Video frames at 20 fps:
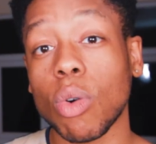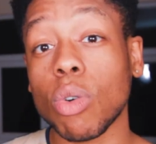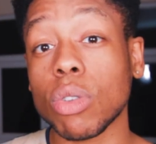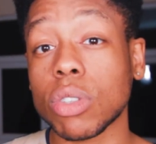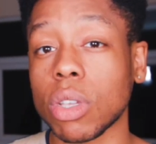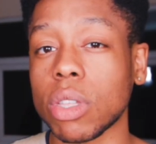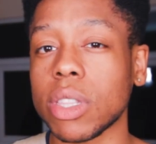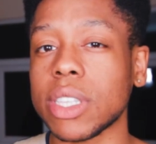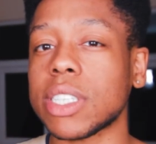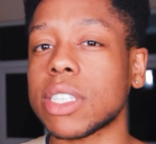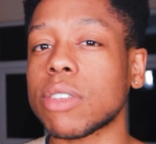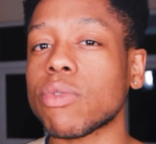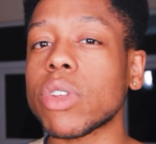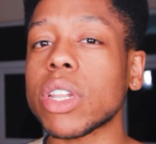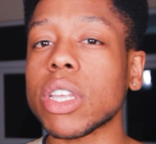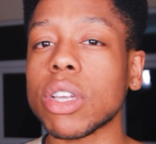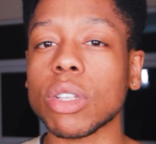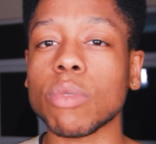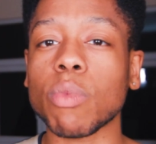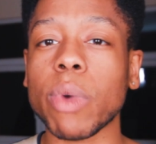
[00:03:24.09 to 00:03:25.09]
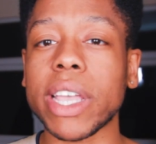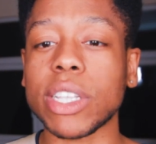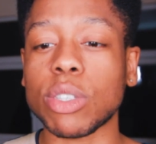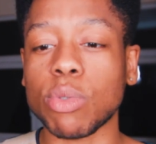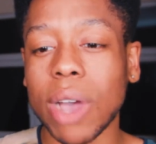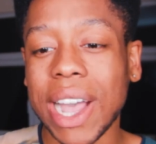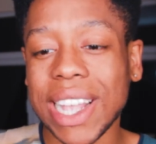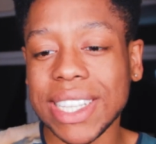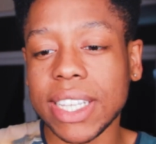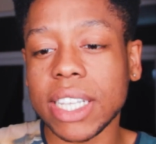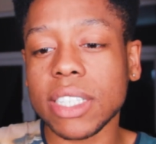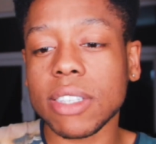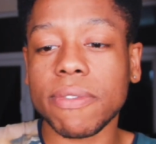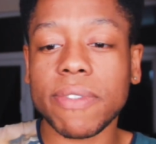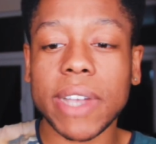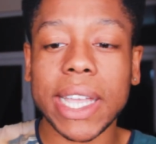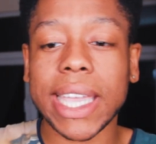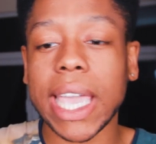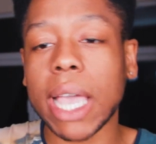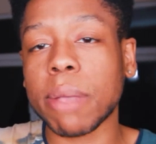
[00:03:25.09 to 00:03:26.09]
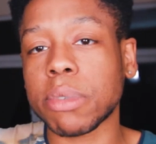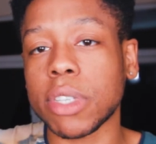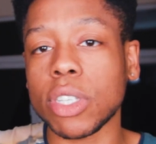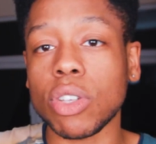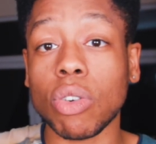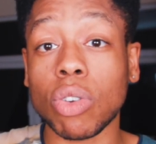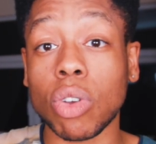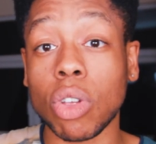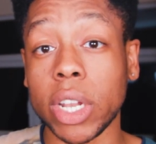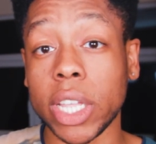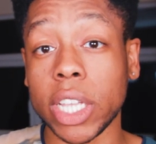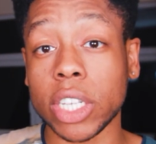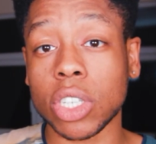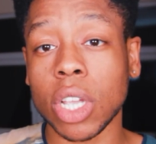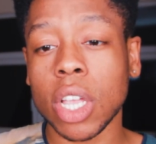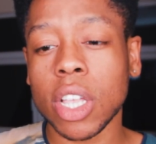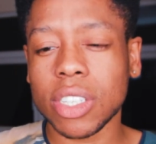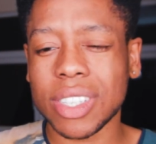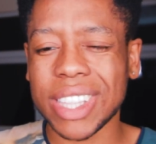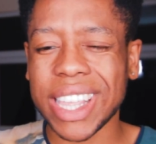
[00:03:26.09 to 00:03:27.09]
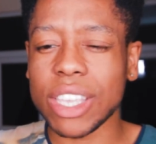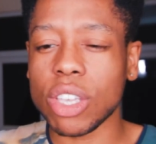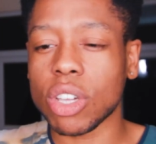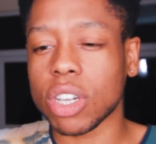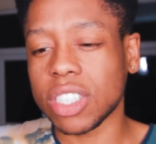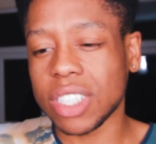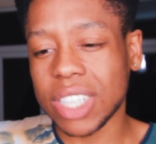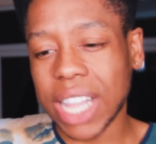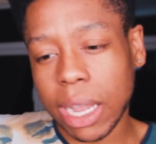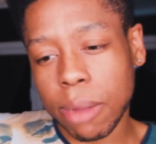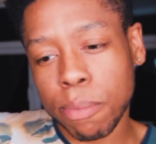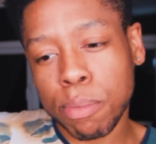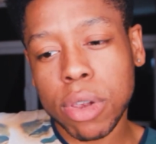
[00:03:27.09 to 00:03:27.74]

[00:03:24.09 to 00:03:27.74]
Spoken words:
Also, this is a really good way to identify gaps in your knowledge so that you can